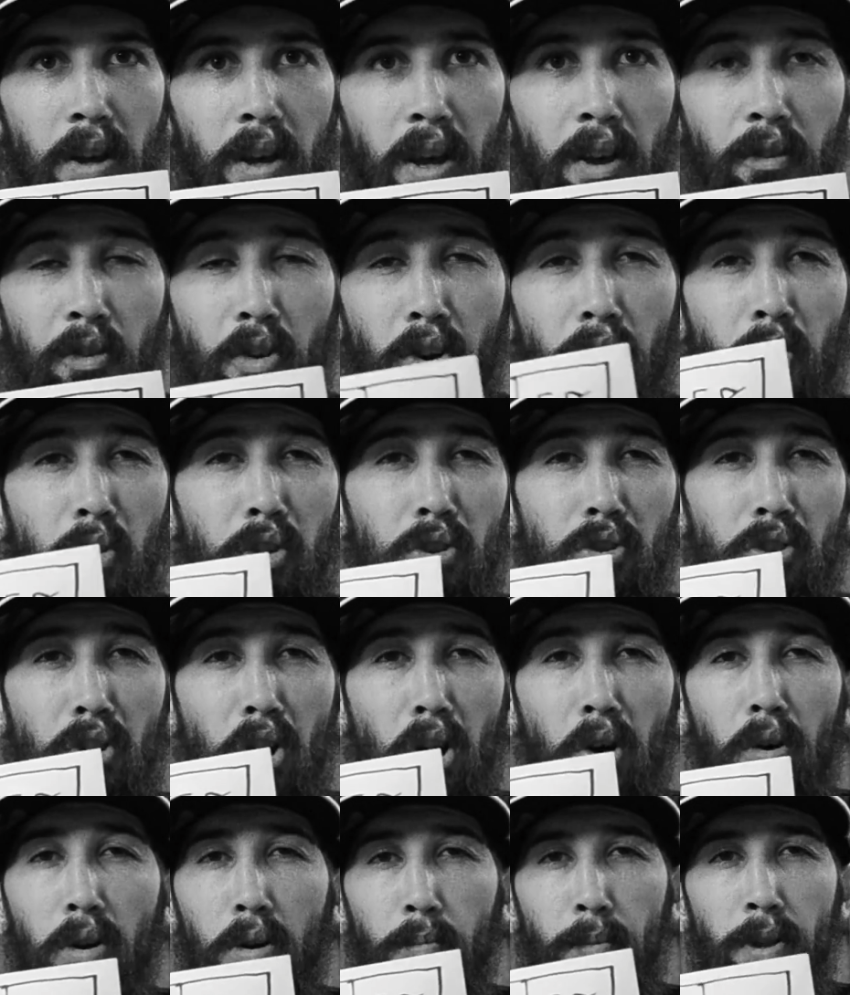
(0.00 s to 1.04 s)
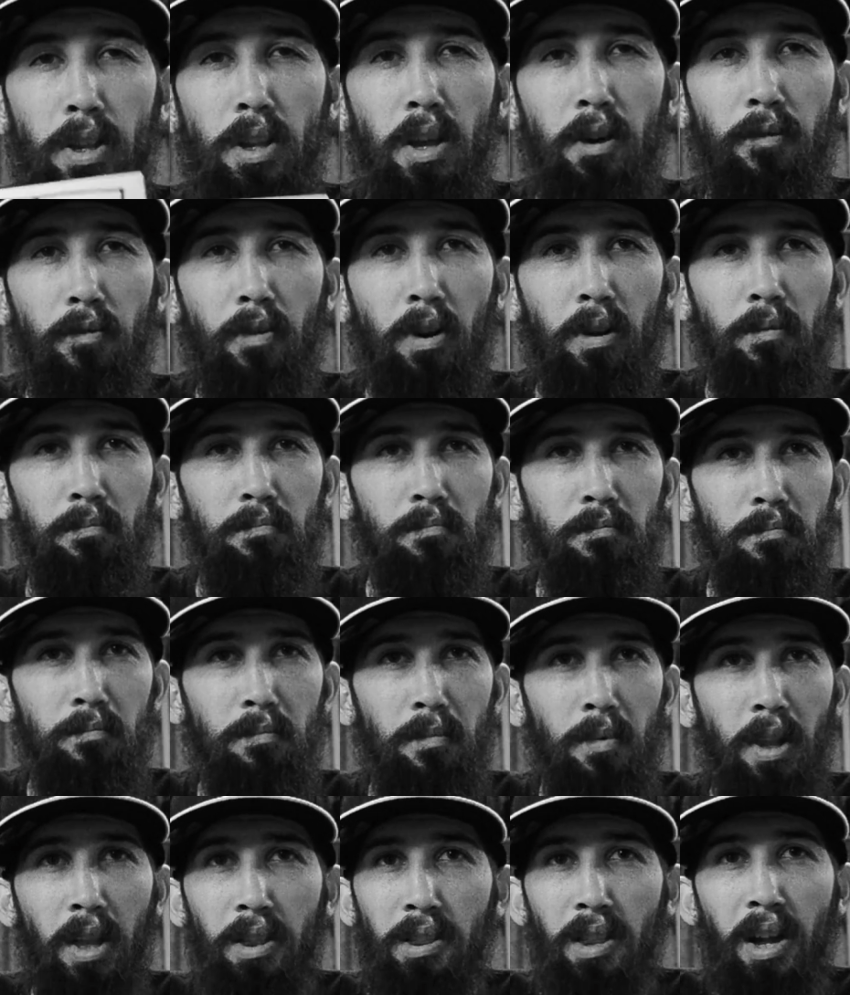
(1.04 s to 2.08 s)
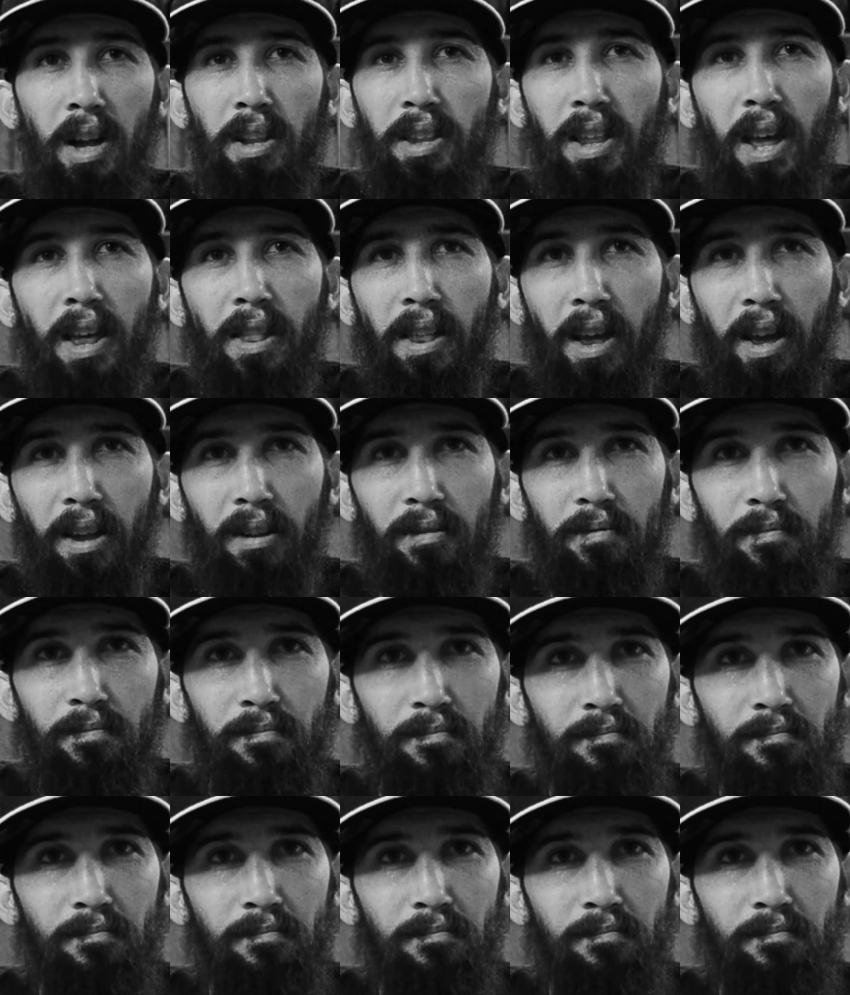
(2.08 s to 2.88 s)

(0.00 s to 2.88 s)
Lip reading: If you're in the snow, it'll be different. That's not daylight.